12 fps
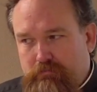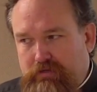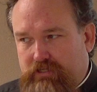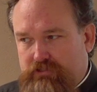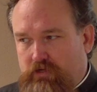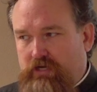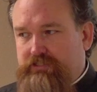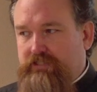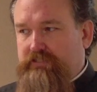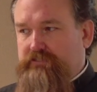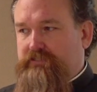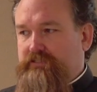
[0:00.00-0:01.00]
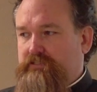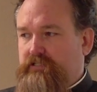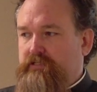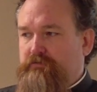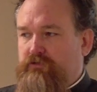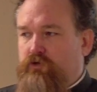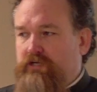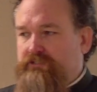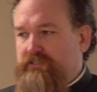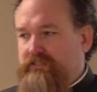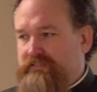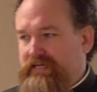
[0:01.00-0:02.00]
Because Origen is, is,
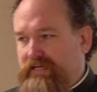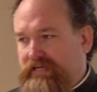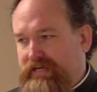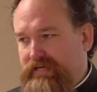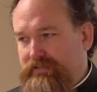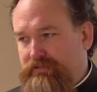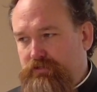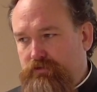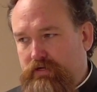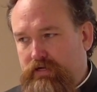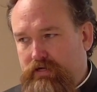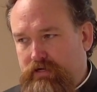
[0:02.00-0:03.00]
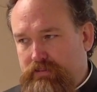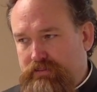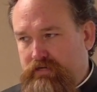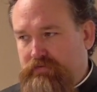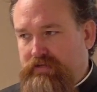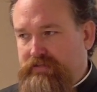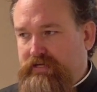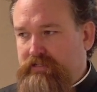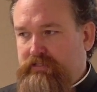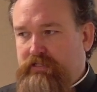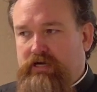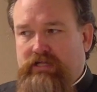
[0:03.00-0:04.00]
Origen is dedicated to a theory
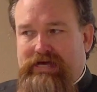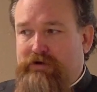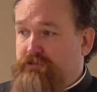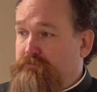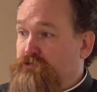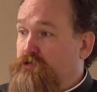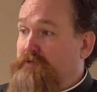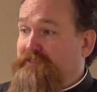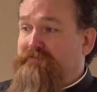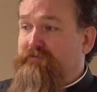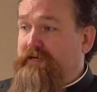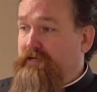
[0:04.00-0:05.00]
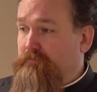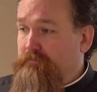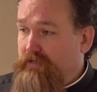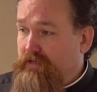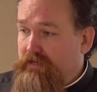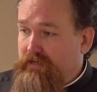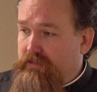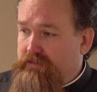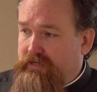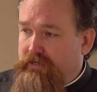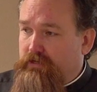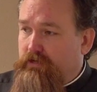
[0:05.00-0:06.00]
that allows him so much freedom. And
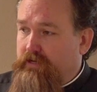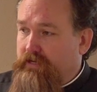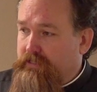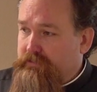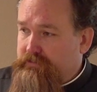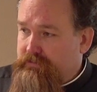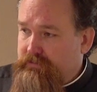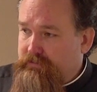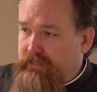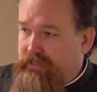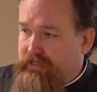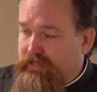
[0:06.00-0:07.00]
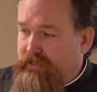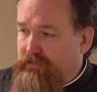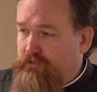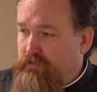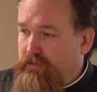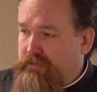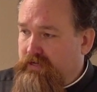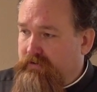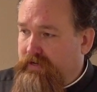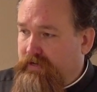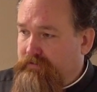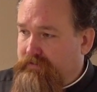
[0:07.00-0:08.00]
Theodore is dedicated to a
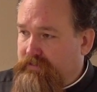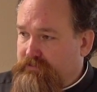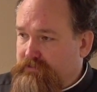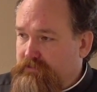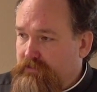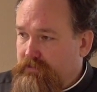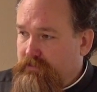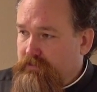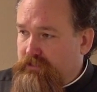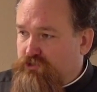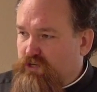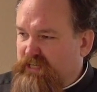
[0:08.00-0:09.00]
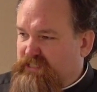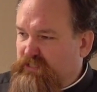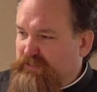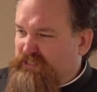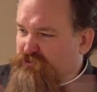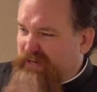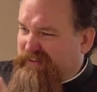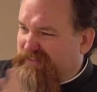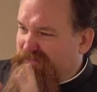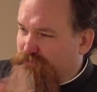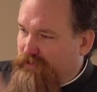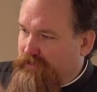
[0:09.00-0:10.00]
theory that's, that tries to restrict
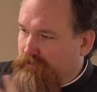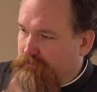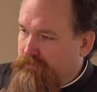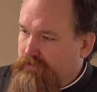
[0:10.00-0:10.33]
the freedom.